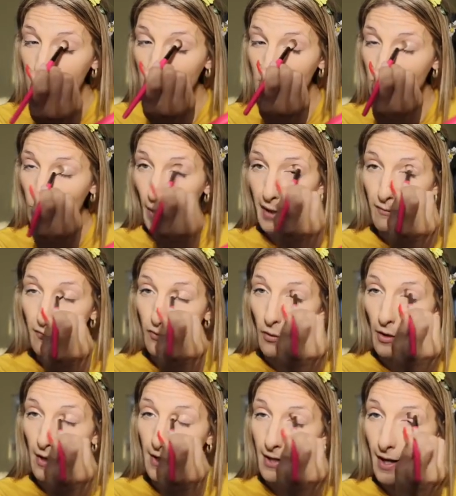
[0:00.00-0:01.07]
Just wait
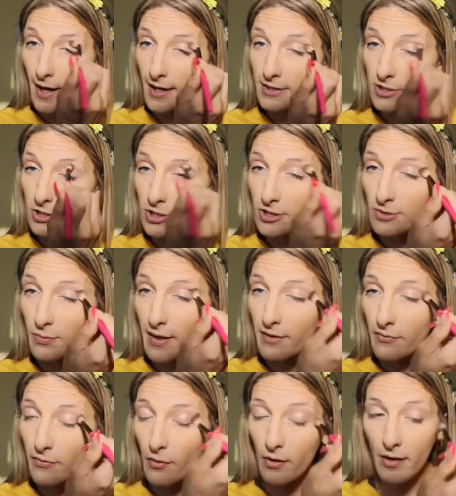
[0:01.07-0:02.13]
for it, guys. Just
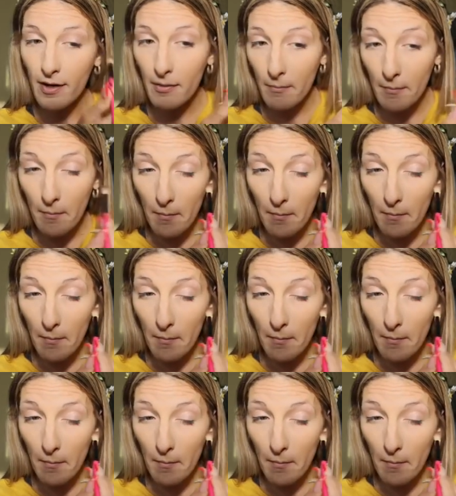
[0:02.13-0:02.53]
wait for it.